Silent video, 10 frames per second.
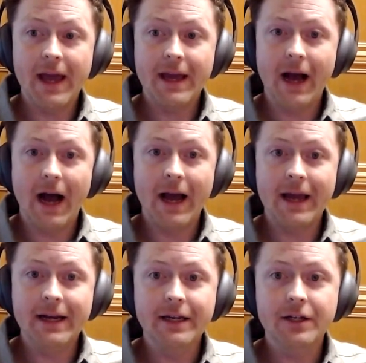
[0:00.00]
hey,
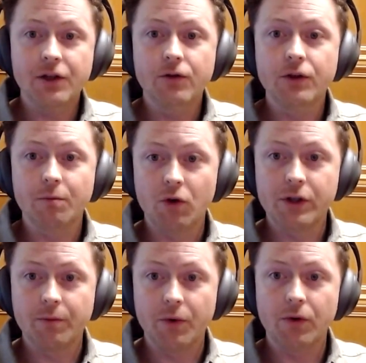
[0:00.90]
I need to use
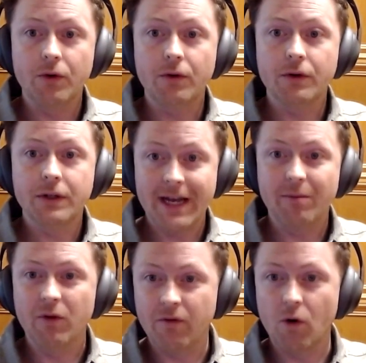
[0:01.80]
multiple
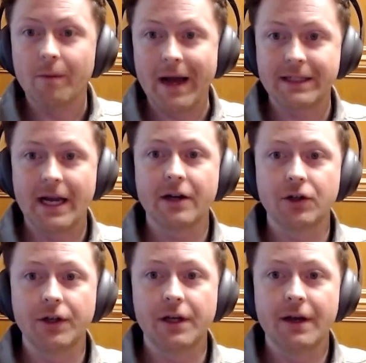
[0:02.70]
table formats
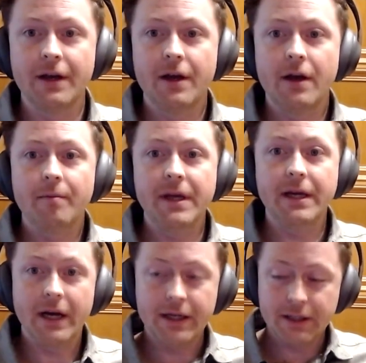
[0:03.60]
actually,
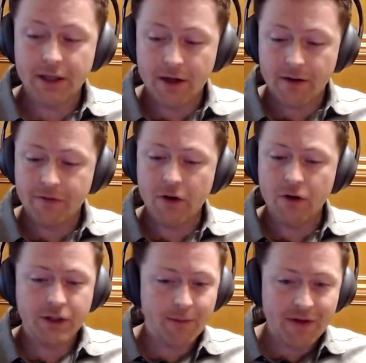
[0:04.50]
because of,
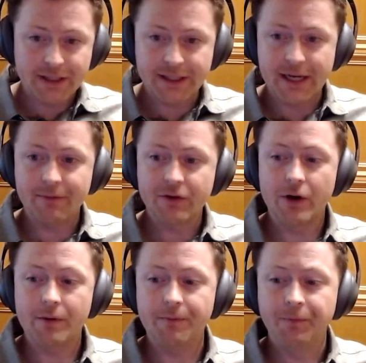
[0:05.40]
some of this stems
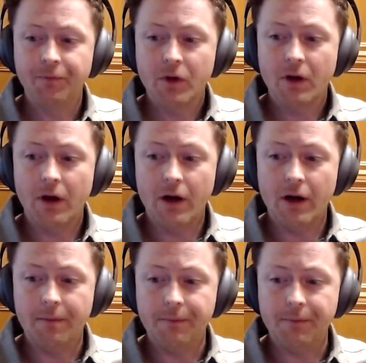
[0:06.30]
from
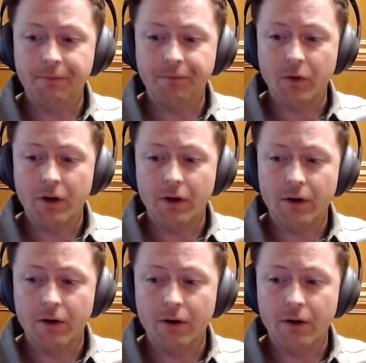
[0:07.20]

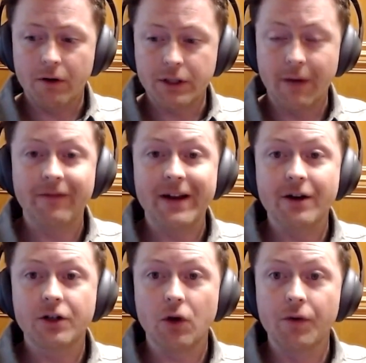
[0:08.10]
some
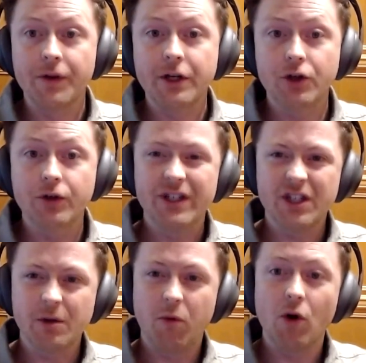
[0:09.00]
vendors only choose
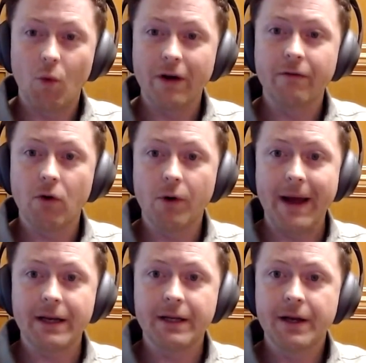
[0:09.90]
to support one
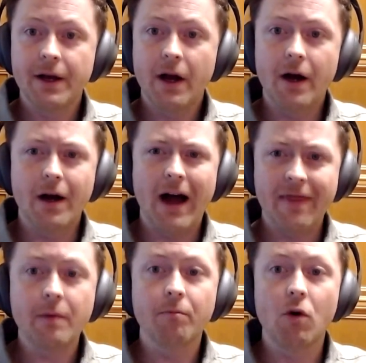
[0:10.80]
format.
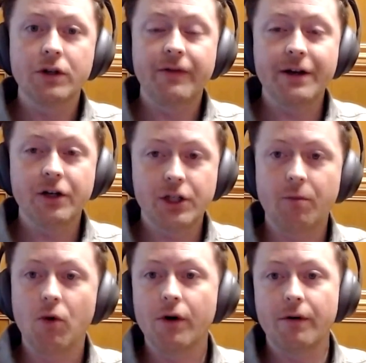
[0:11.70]
I think most
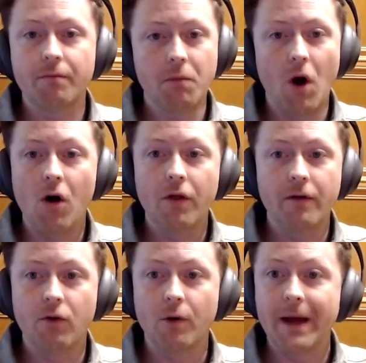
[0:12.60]
vendors support all
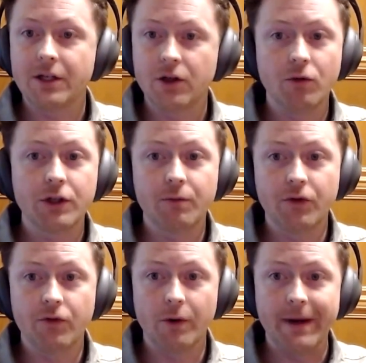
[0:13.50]
the formats or
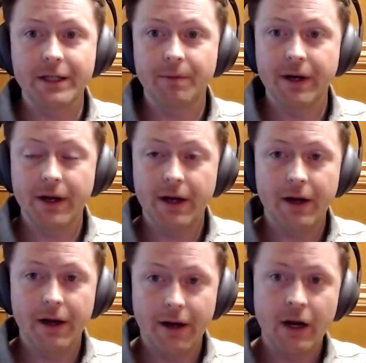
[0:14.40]
multiple formats, but
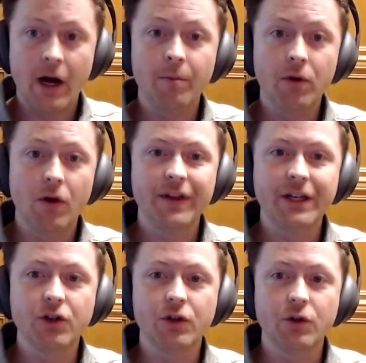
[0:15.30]
a couple
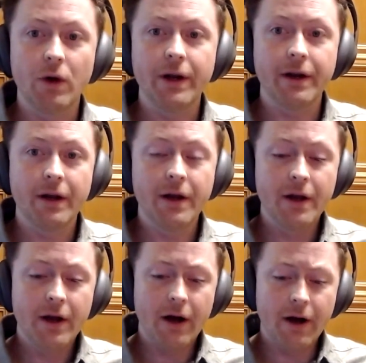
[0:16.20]
only choose one.
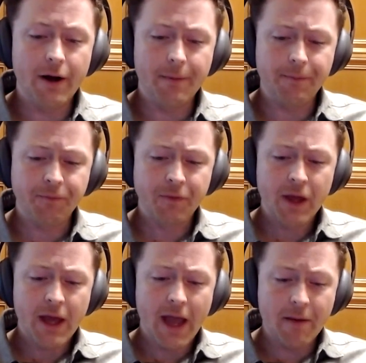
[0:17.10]

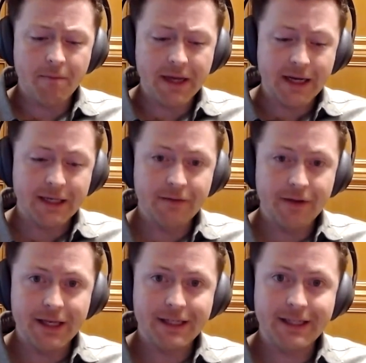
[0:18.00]
And because
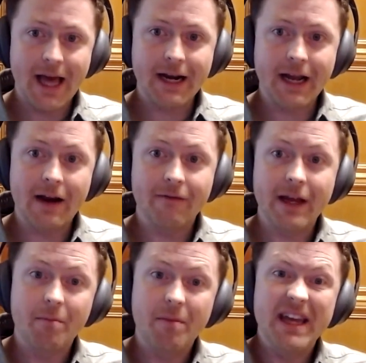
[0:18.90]
of this, that kind
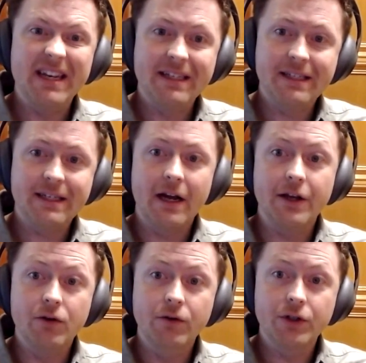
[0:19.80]
of like pins
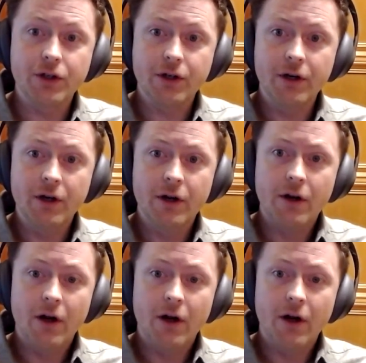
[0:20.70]
a user